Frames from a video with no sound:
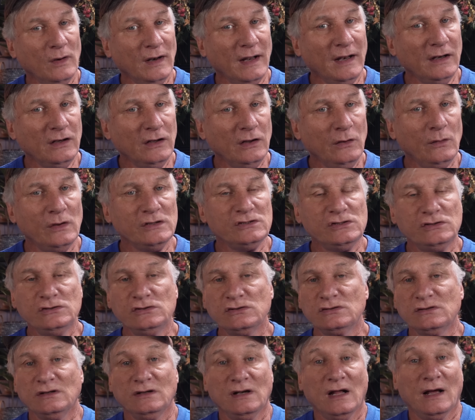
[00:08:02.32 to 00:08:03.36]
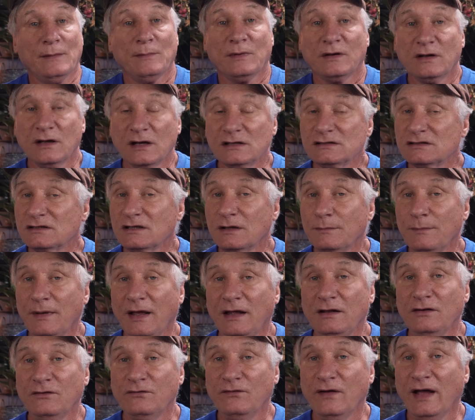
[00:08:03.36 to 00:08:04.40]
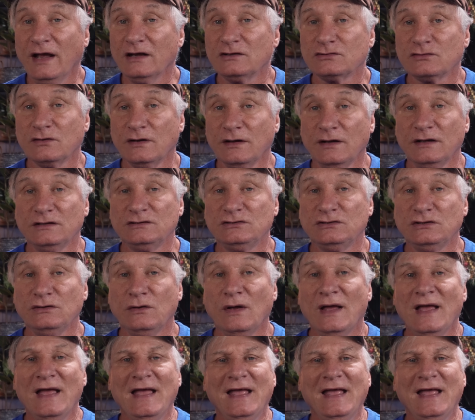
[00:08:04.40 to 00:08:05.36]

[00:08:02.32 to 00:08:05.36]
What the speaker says: I do, it's usually not because of the manufacturing issue.